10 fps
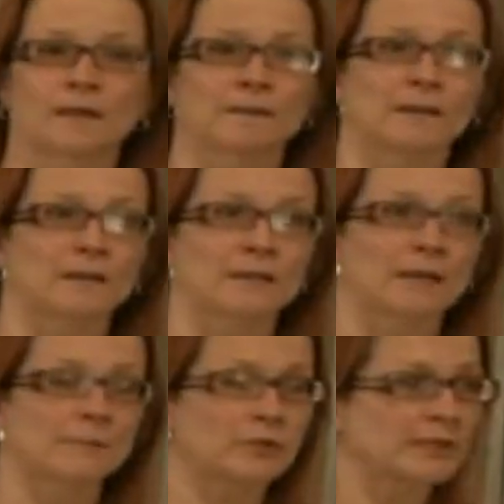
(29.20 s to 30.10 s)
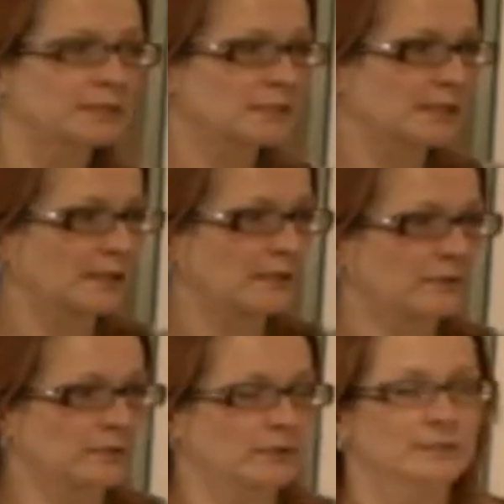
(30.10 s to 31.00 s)
and then emigrated to
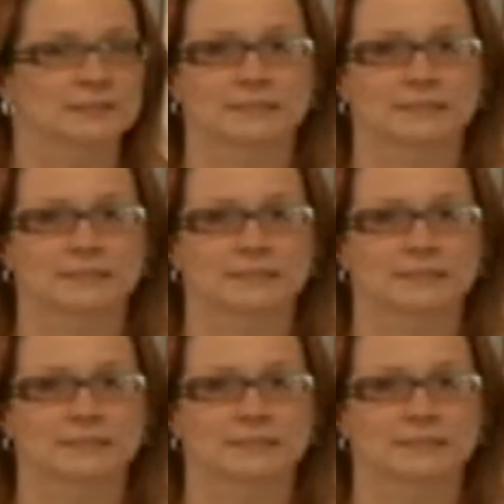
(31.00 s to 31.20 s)
Canada